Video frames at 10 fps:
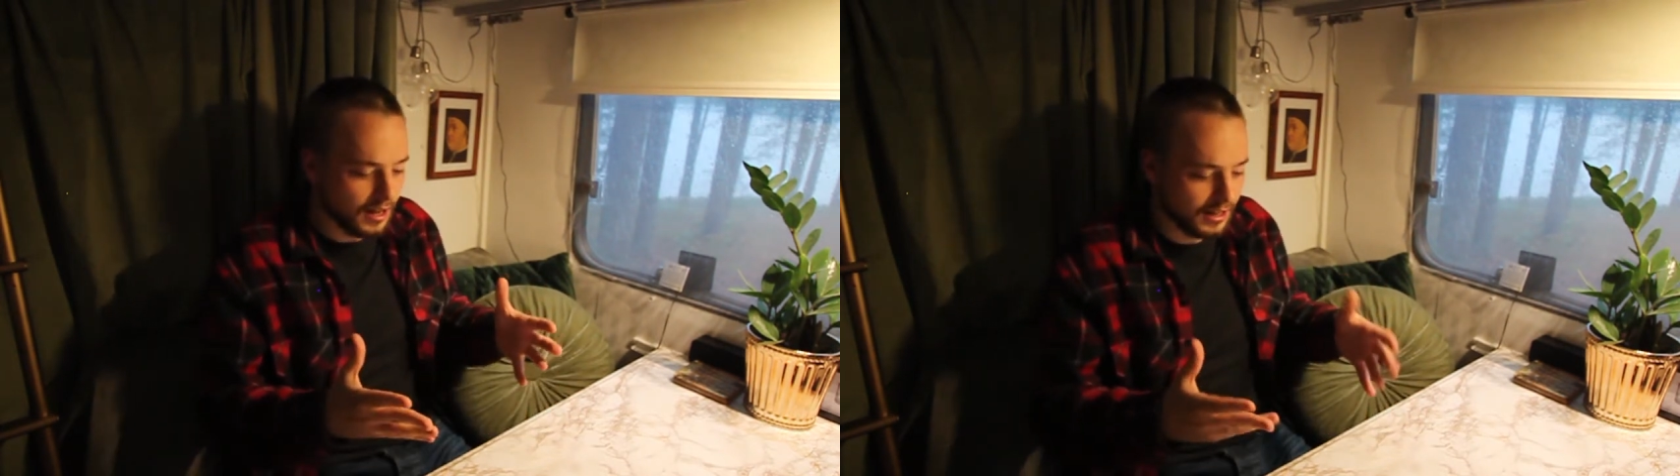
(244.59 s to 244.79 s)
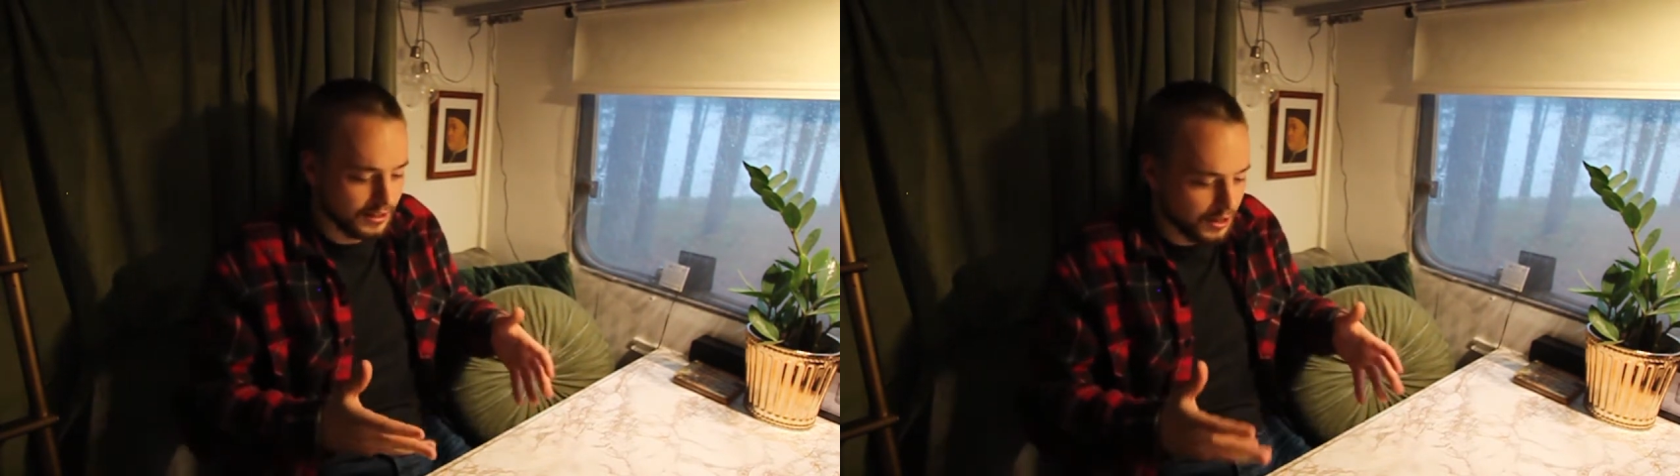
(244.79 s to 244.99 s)

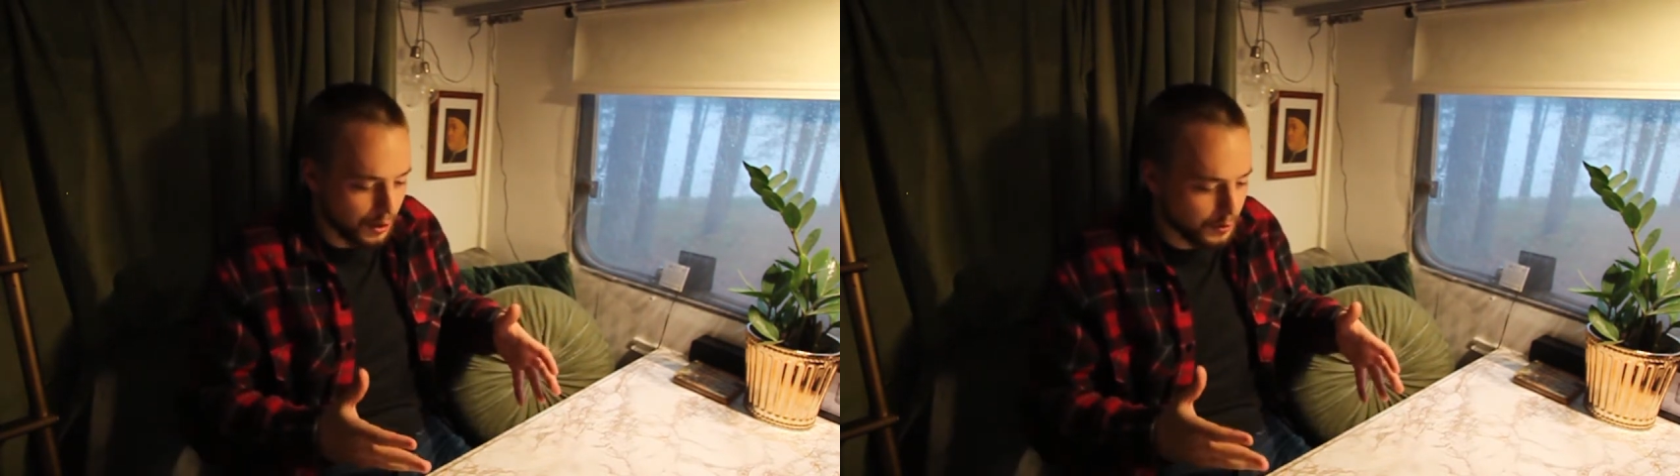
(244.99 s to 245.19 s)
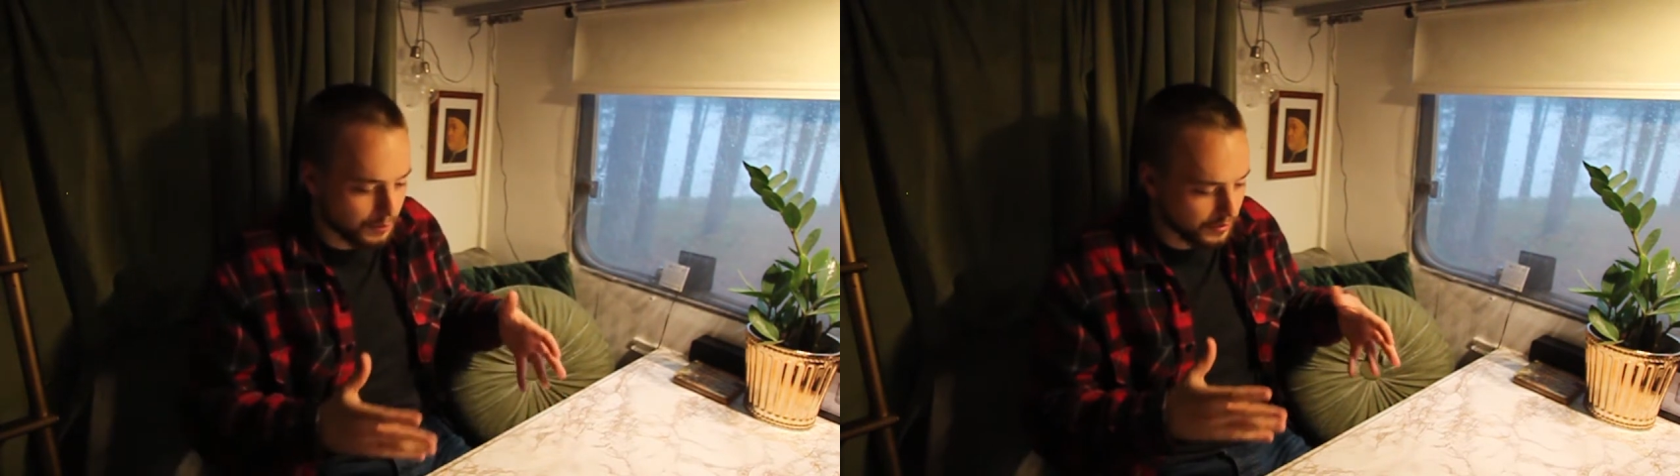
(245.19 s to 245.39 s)
And I
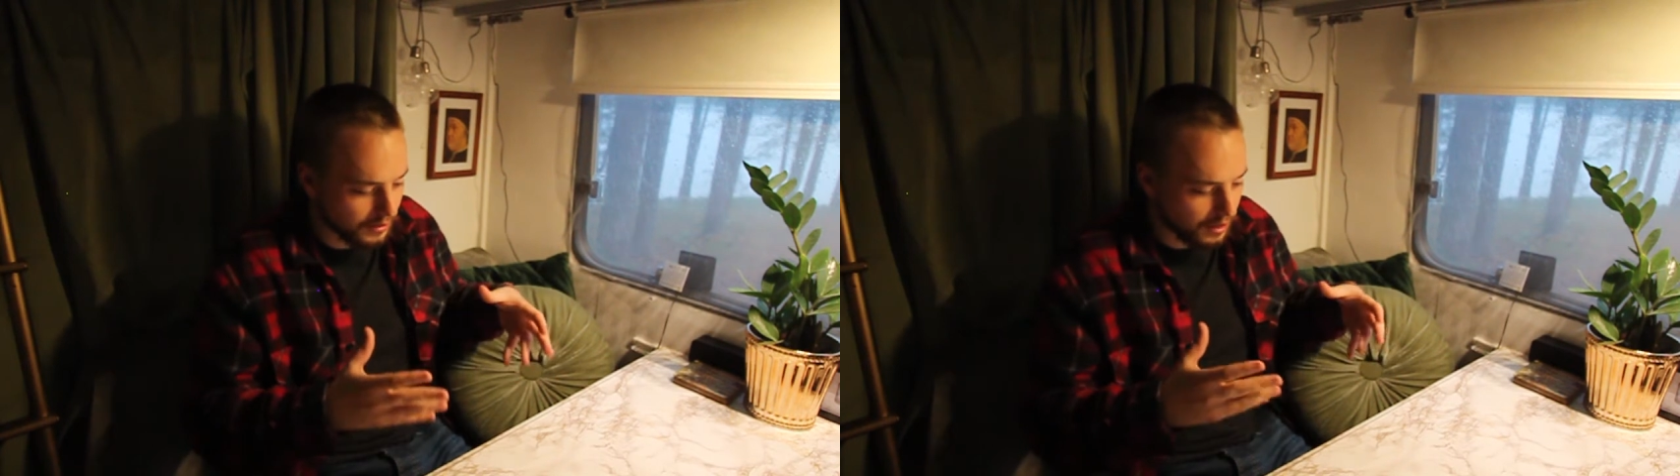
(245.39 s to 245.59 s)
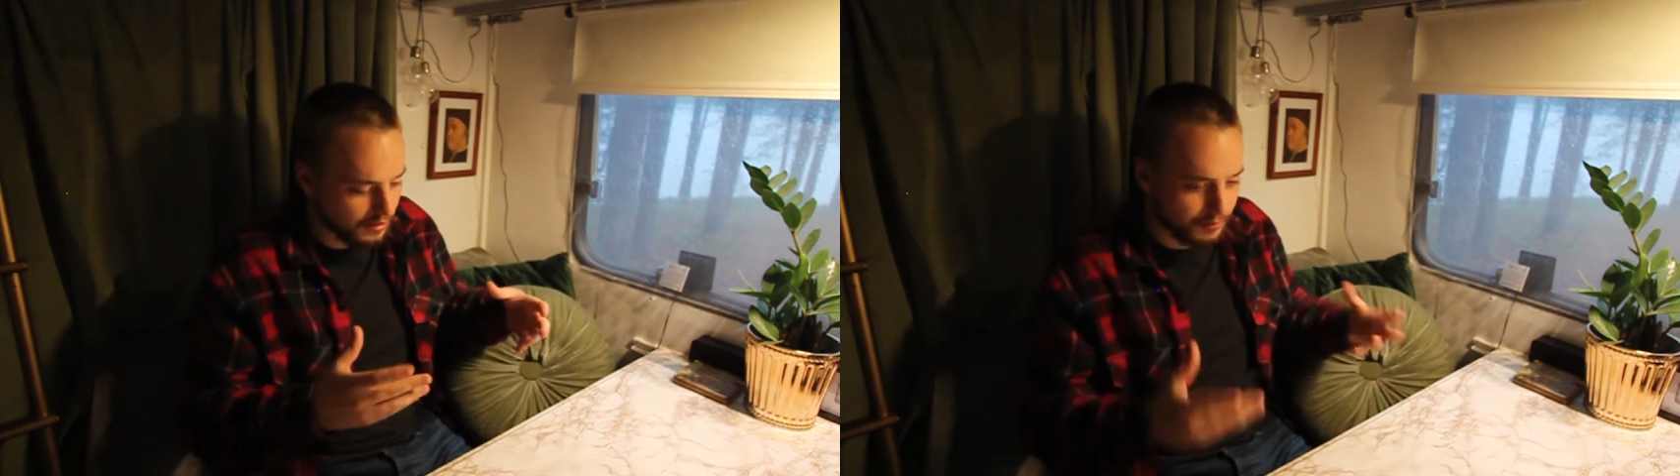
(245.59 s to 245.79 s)
hope
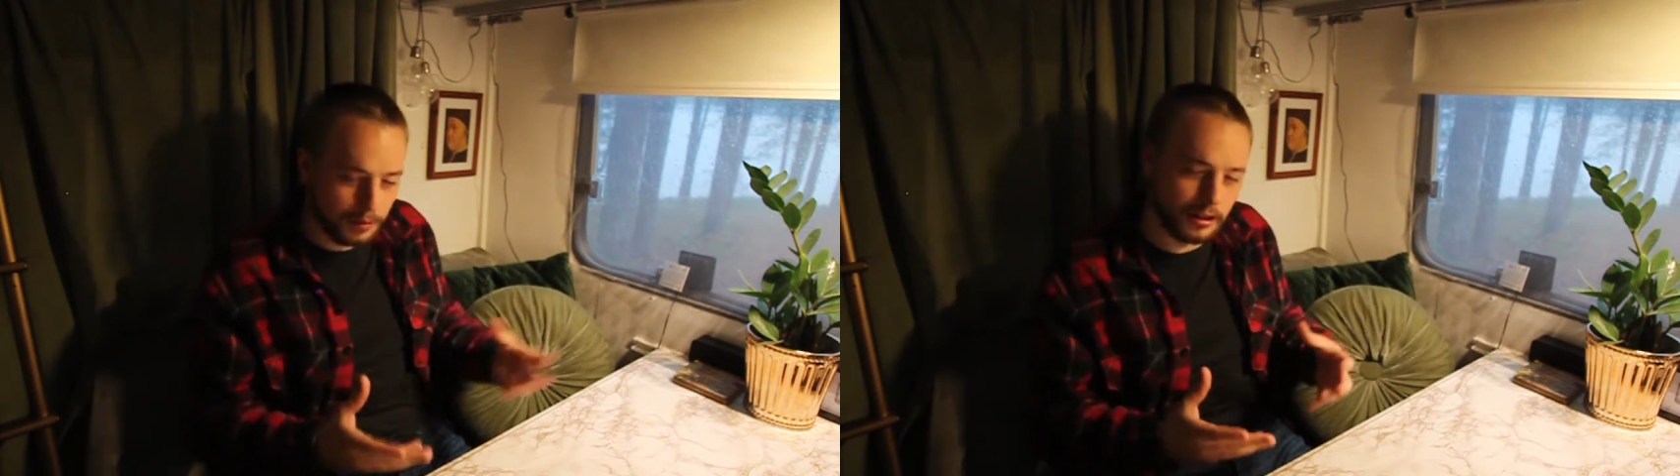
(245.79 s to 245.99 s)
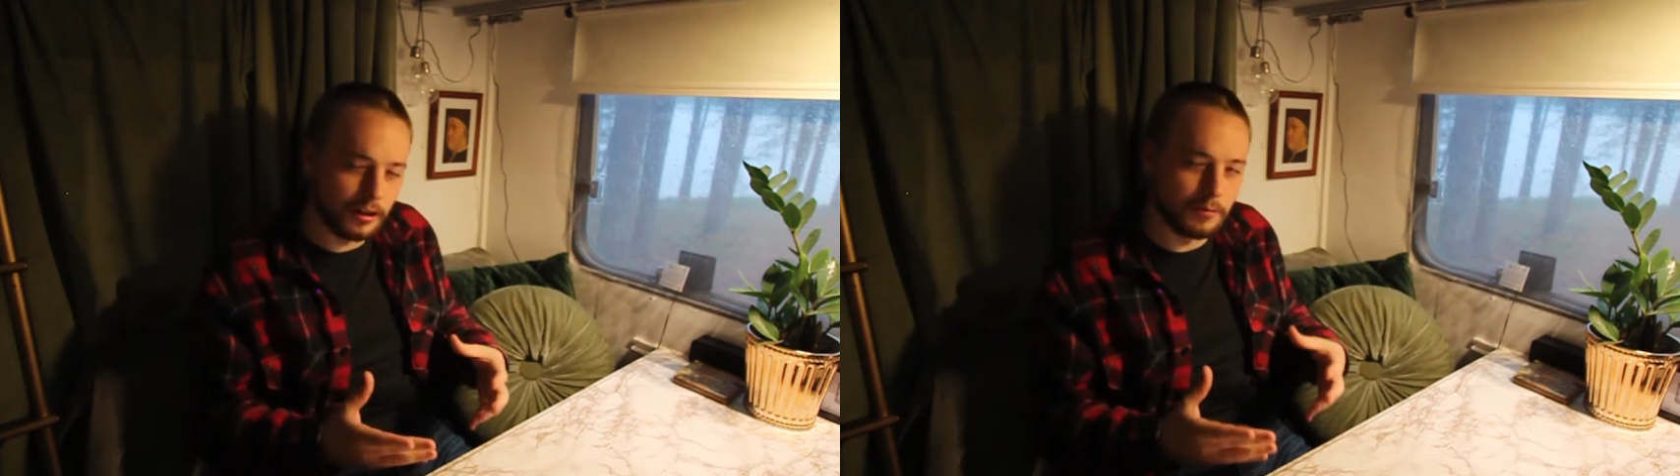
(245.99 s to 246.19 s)
that I've
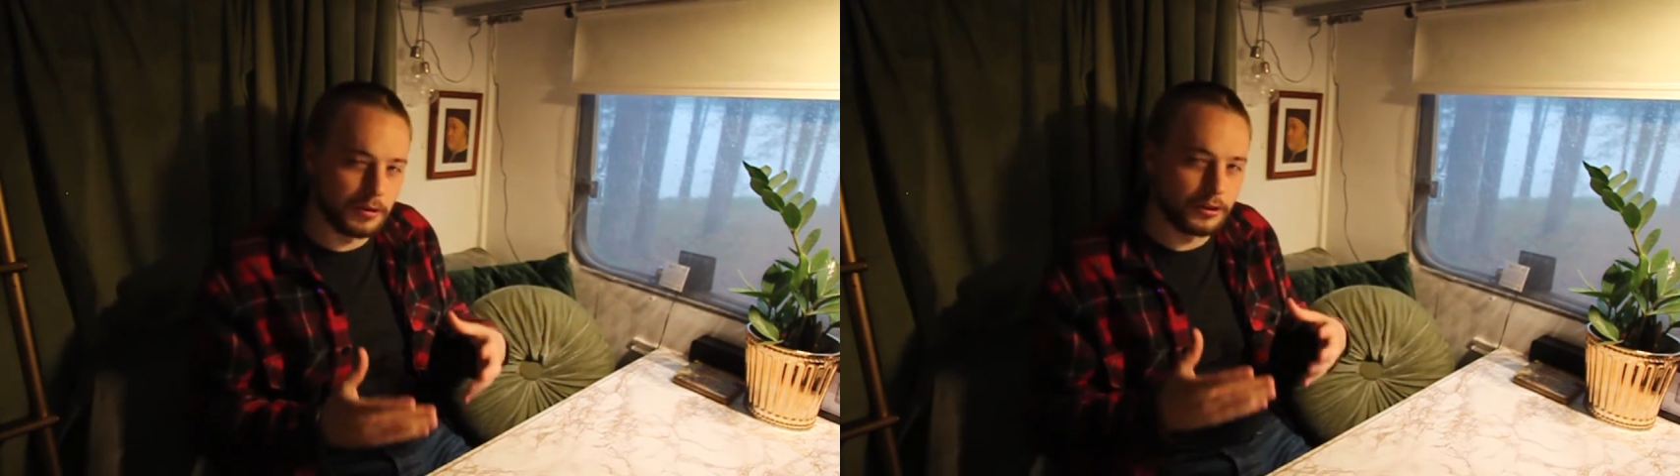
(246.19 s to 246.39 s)
built up